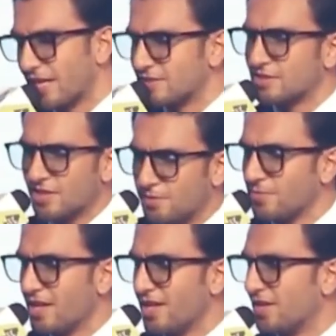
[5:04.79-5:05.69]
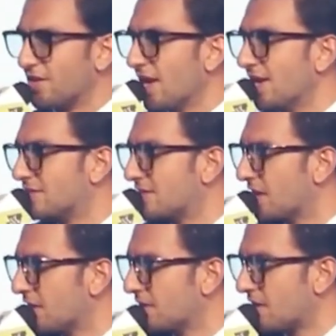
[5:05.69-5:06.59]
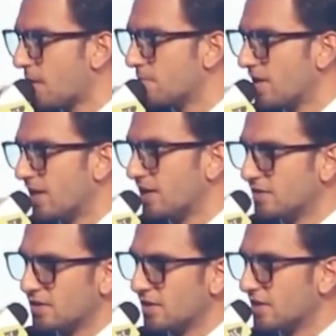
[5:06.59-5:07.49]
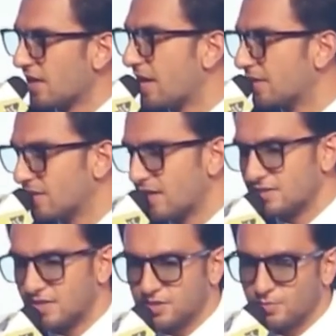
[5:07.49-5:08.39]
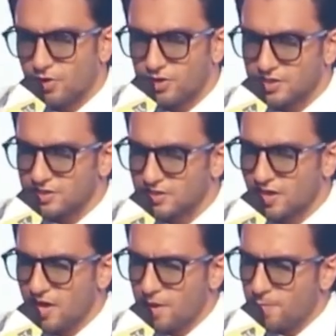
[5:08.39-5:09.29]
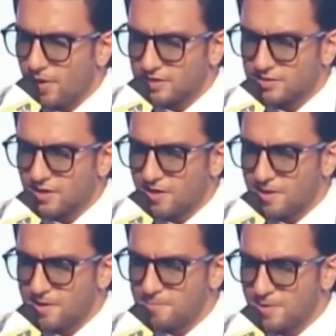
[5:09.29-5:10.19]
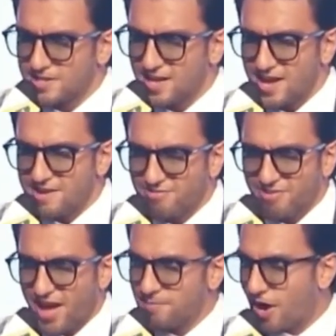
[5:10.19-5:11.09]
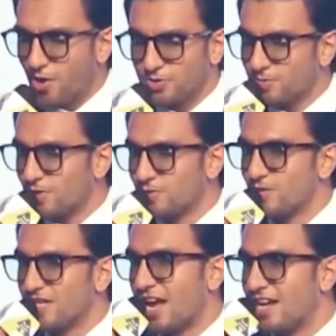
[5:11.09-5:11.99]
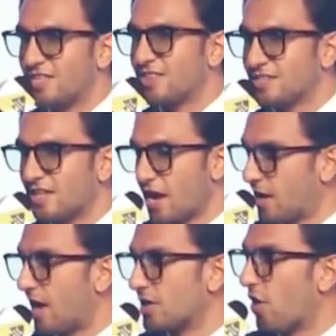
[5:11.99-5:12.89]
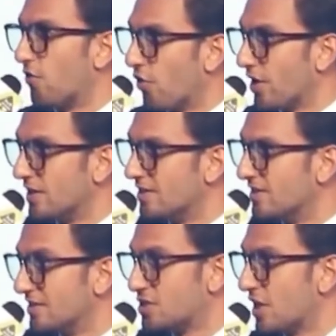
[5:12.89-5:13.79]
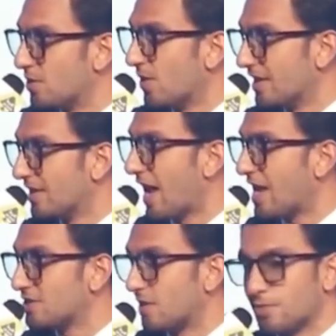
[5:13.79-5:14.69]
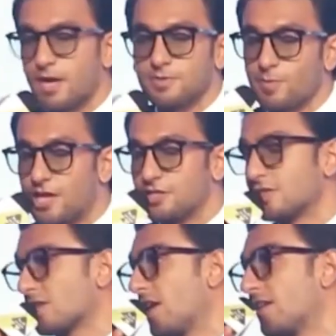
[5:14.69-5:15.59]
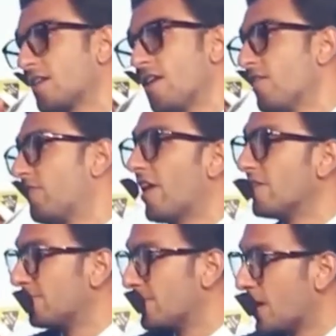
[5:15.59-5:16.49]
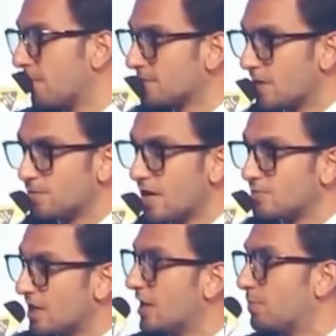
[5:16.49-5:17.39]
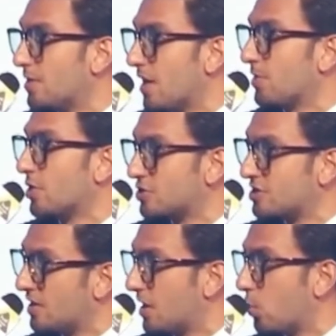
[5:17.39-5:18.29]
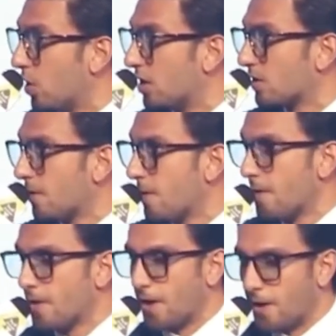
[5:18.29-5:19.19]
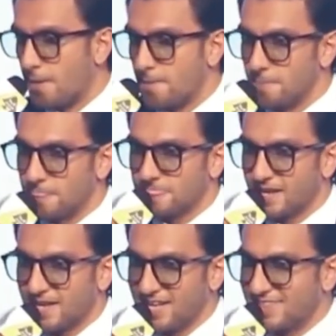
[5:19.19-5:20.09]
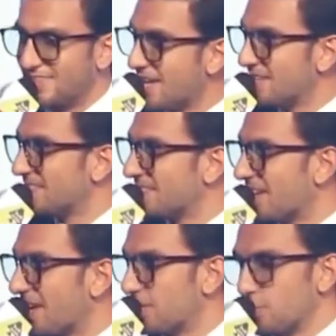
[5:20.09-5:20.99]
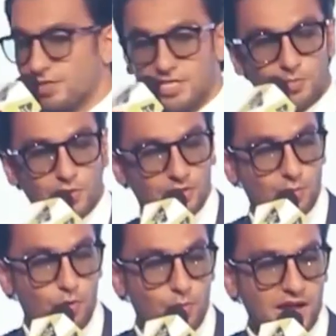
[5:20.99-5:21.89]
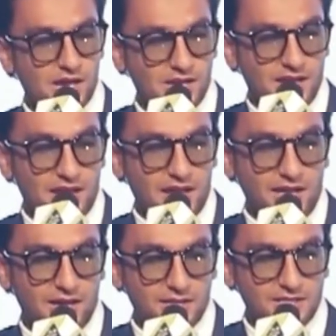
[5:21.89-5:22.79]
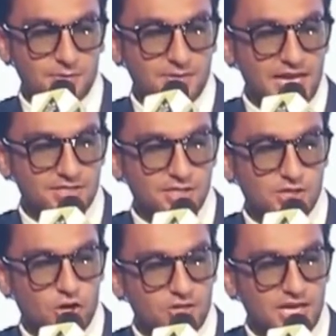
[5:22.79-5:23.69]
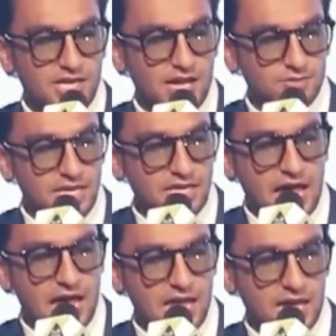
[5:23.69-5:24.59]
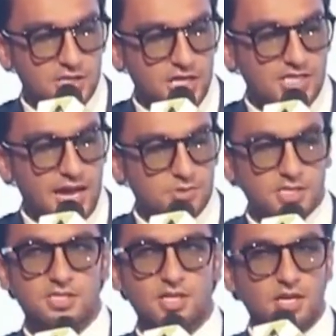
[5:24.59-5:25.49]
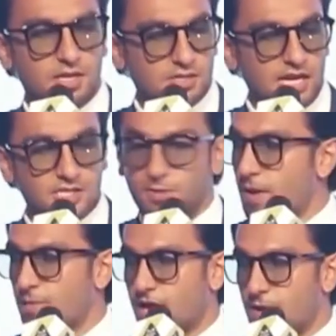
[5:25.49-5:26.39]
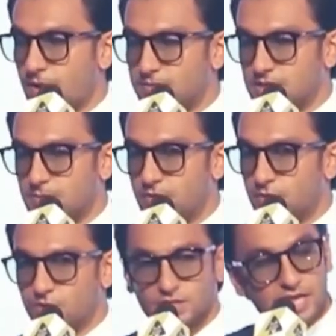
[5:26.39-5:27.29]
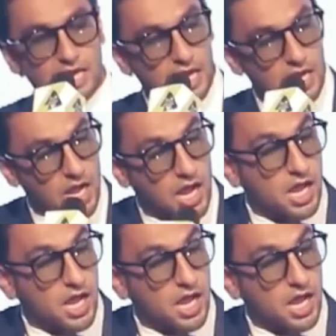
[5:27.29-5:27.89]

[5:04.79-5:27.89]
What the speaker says: That's really sacred time in the characterization process. But yeah, if I'm out about doing anything that I can't avoid, the scheduling clash, sometimes matches are at 5 p.m., sometimes 8 p.m., and you're still at work. Then you'll see me with the mobile. They'll be like, "Sir, shot ready." I was like, "Yeah, I'm just touching my makeup up. Just be with you in a second.